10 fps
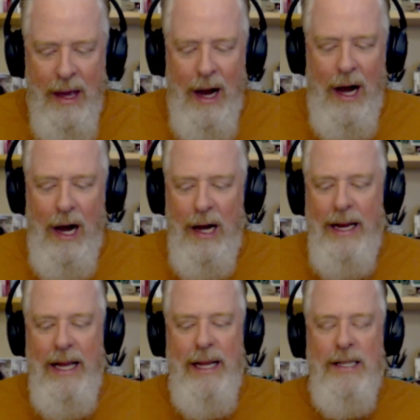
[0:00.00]

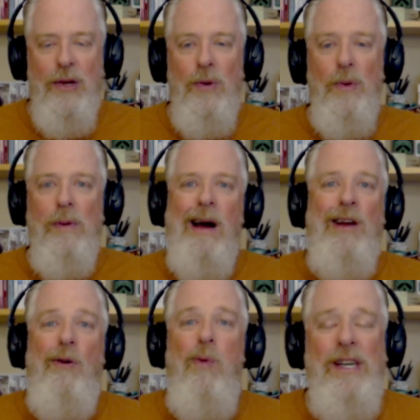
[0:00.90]
And so a
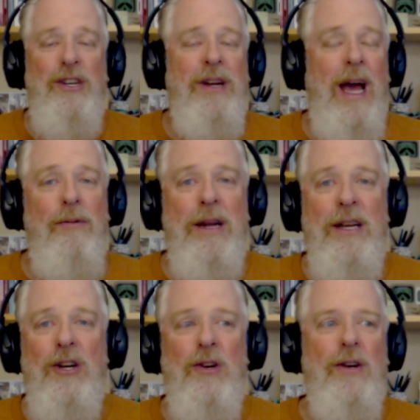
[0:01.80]
question I would
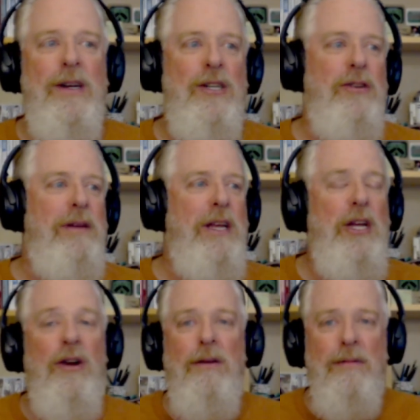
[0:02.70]
encourage
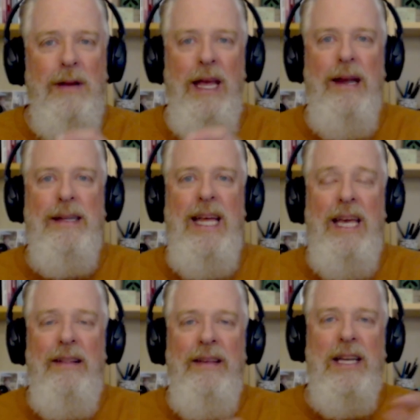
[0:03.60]
here, again,
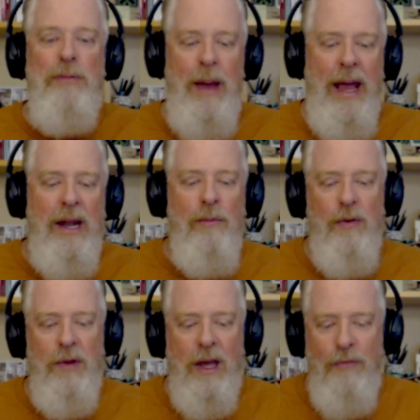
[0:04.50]
taking the expand and
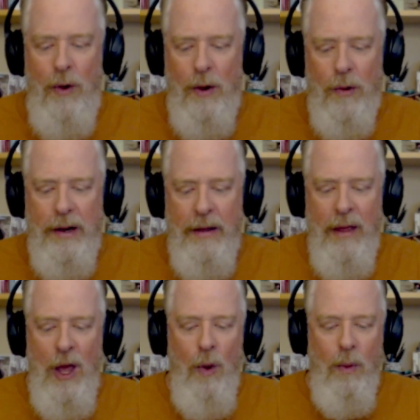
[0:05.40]
moving it forward,
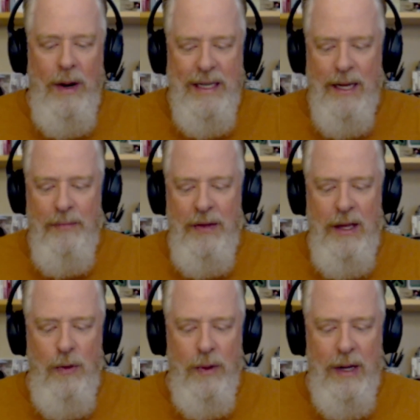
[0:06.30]
what is
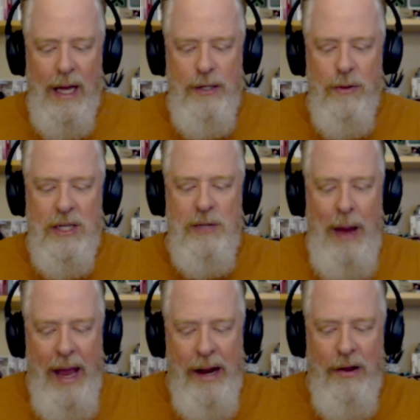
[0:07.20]
something you would like to
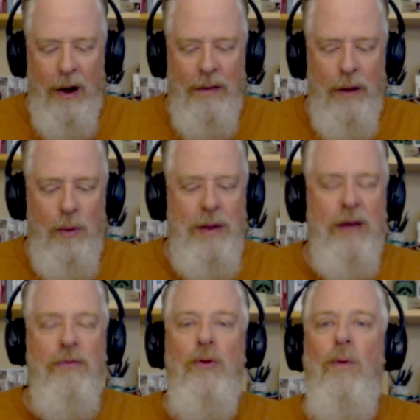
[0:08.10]
expand on that would be
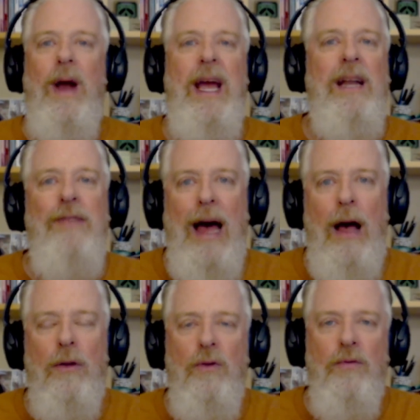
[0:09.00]
of great
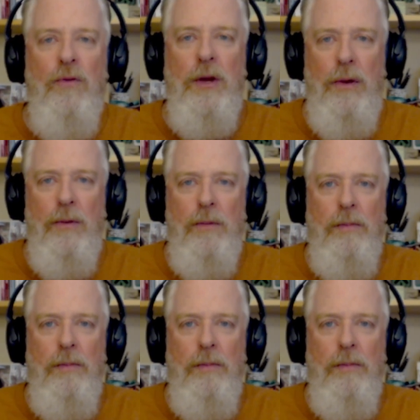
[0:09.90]
value for you?